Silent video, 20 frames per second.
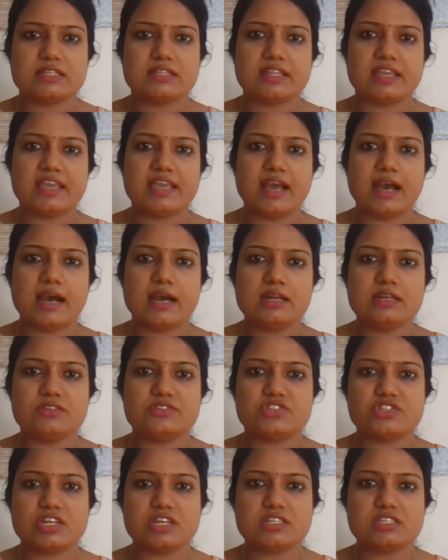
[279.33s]
they are
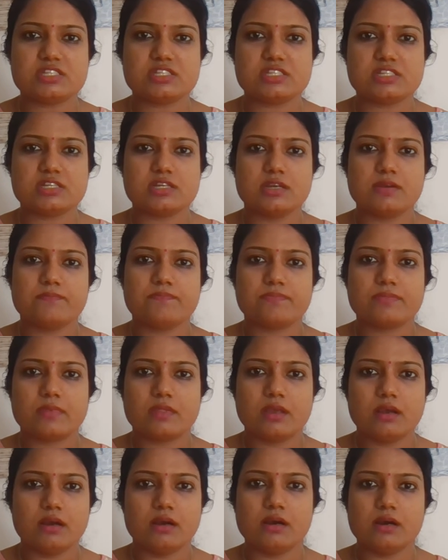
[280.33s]
just
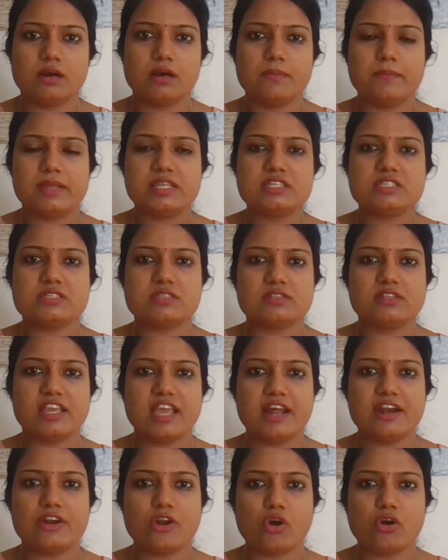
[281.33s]
means they
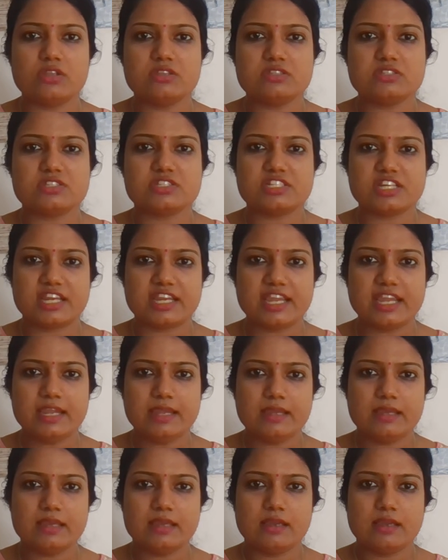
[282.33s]
are non-sticky,